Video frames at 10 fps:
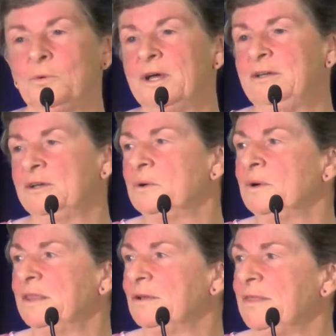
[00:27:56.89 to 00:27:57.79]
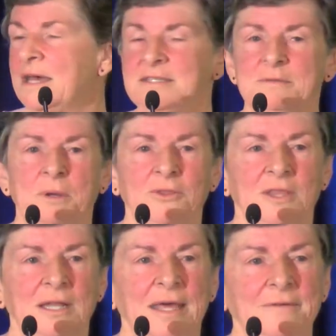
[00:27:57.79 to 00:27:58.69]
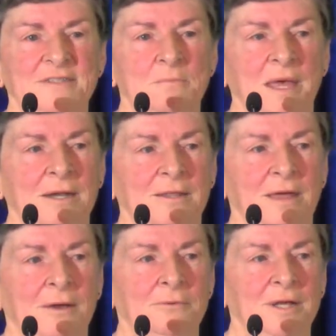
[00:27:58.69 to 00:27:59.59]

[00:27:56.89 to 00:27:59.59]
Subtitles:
wonder whether that's about the lifespan of that